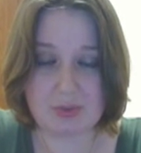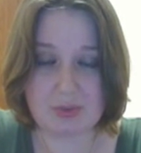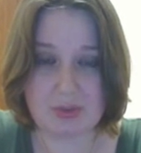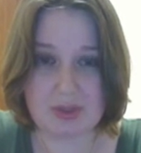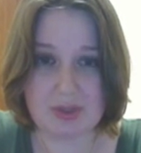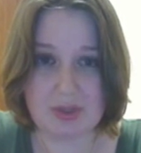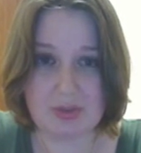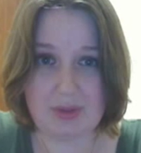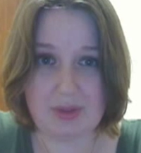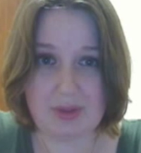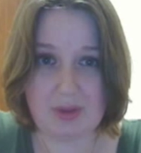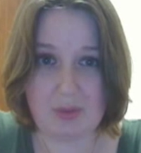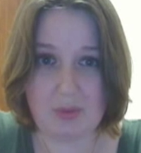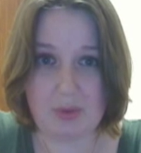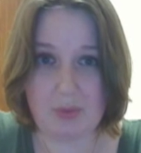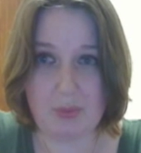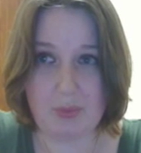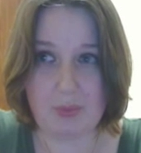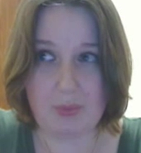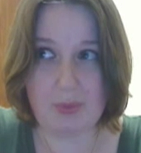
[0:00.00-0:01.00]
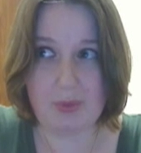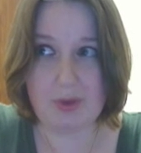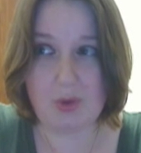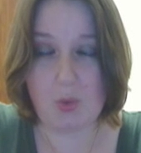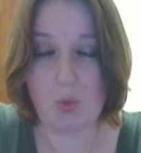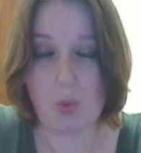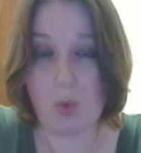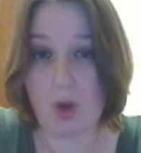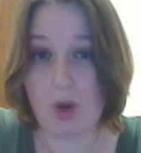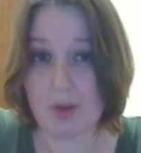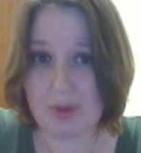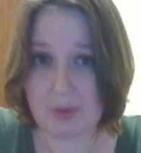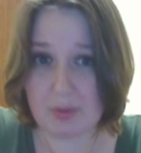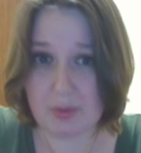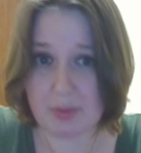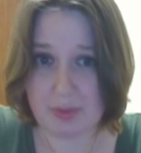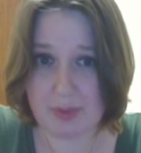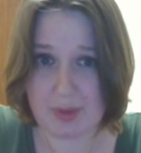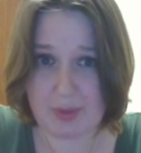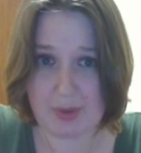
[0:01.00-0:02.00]
We know that we don't want to be
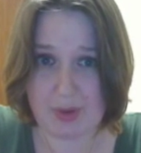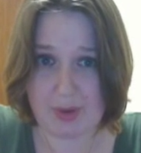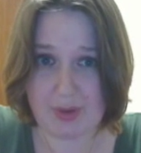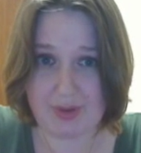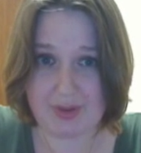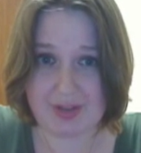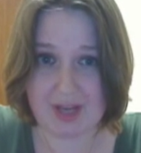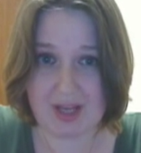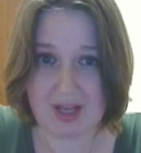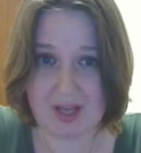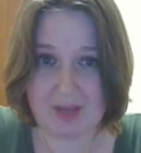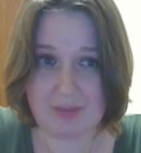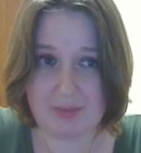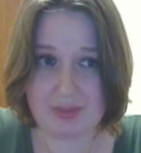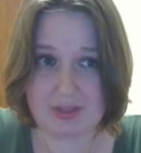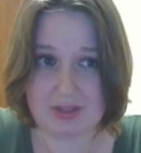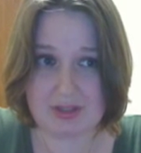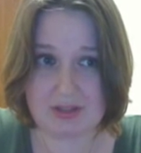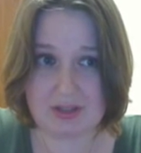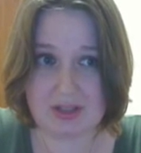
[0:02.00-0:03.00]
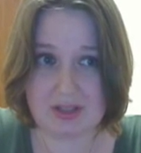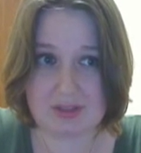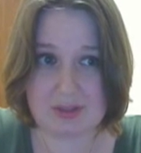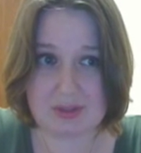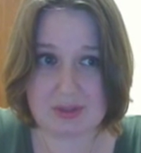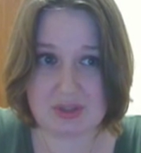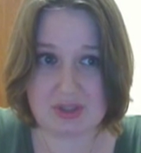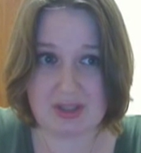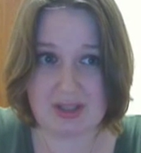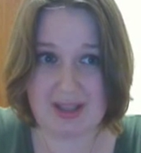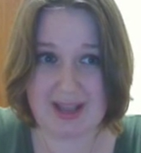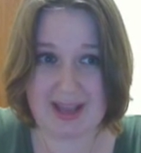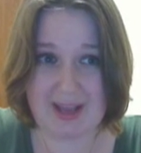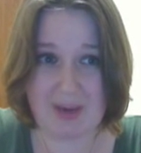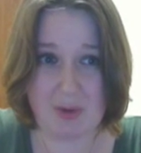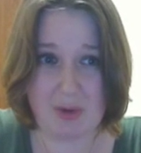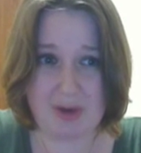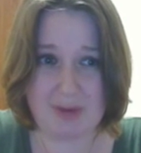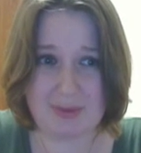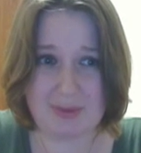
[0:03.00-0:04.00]
with people all the time, but especially, I
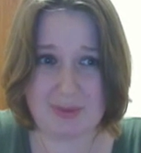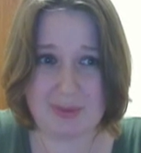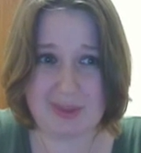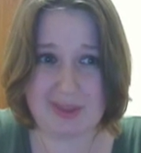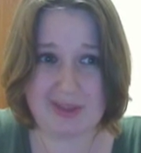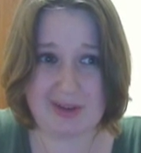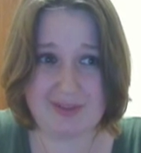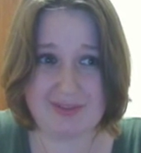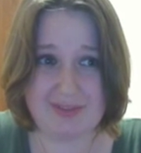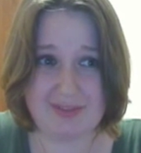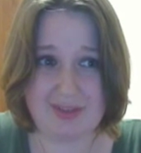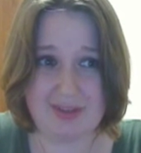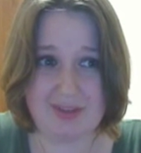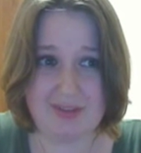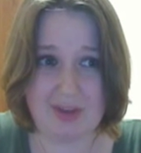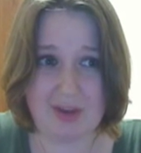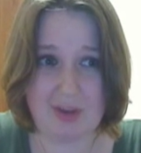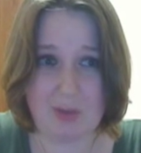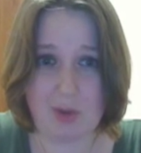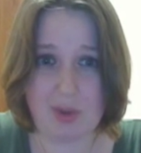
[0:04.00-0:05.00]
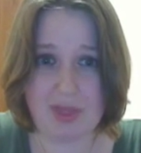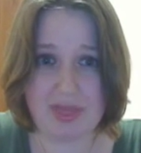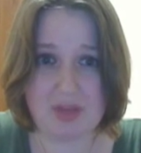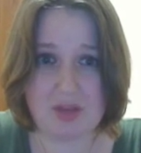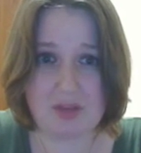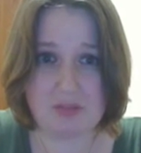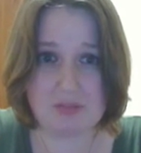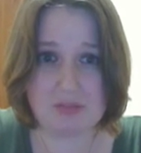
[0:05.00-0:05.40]
want them to be there if I want them.